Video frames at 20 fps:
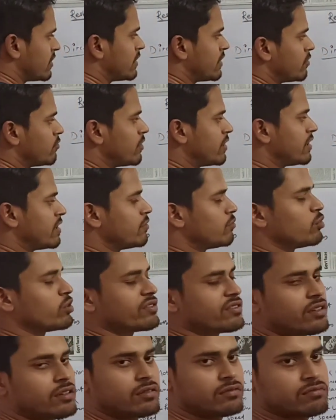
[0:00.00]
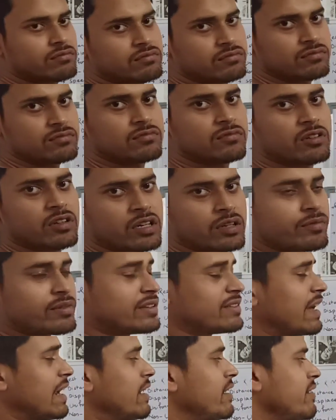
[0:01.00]
that you are in motion. If a
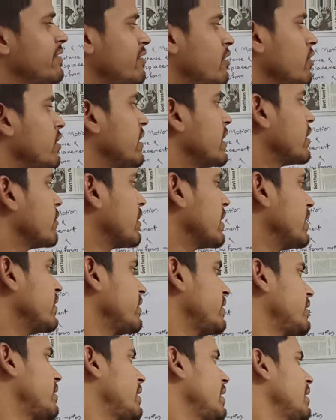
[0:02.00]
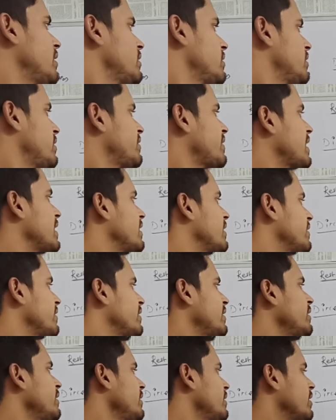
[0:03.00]
child is running, you can tell the child is
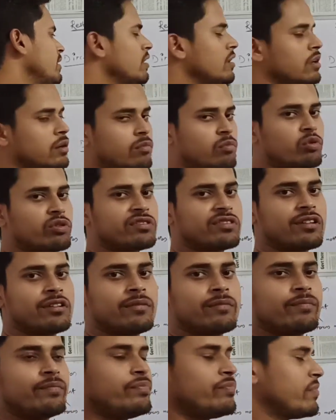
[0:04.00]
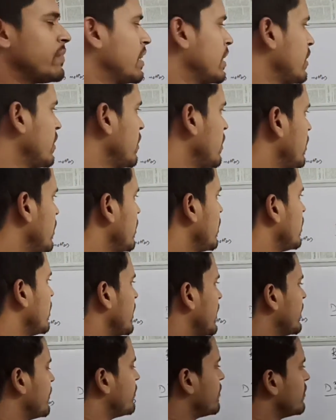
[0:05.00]
in motion.
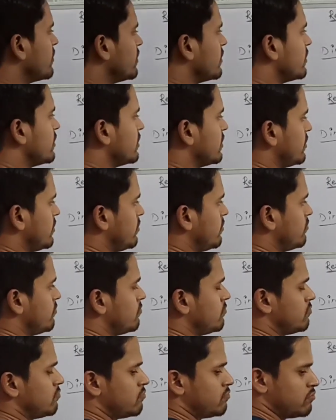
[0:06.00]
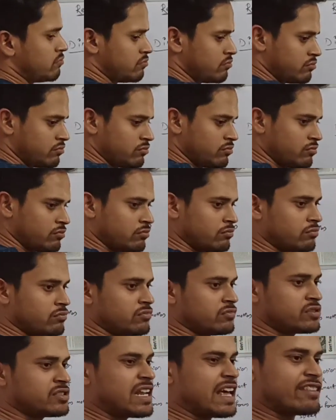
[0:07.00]
If a
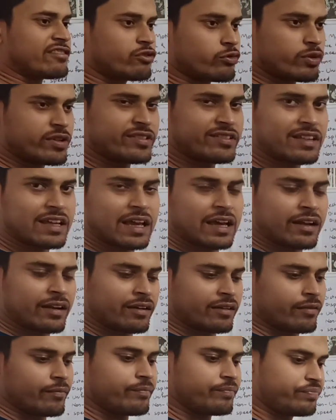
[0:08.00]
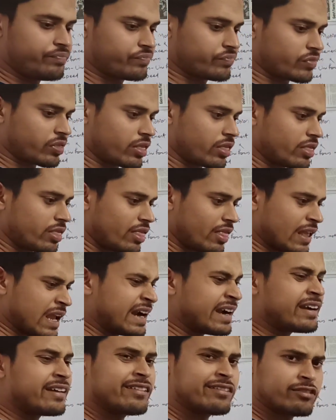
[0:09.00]
statue is there
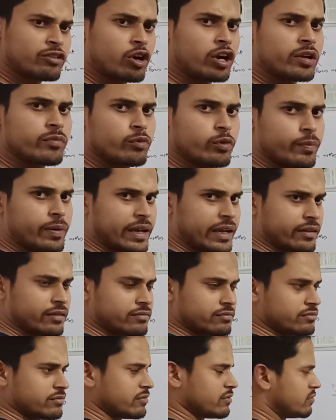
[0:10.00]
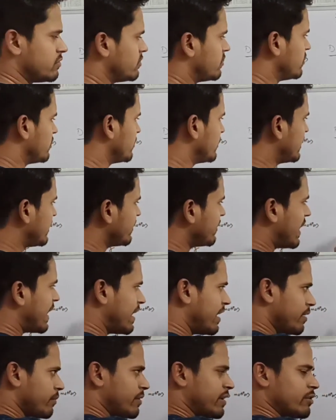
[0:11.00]
and it is not moving, that is
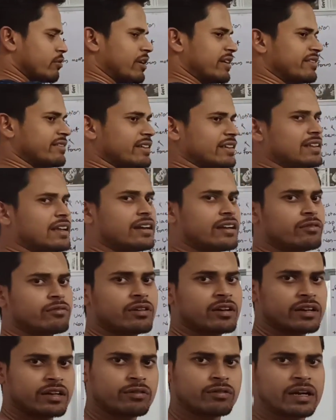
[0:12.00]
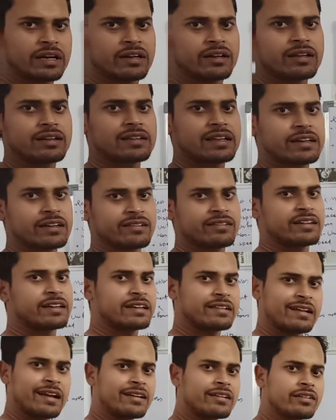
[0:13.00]
direct event. You can see that and you can tell that it
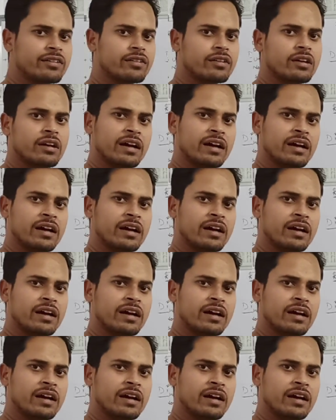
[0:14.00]
is that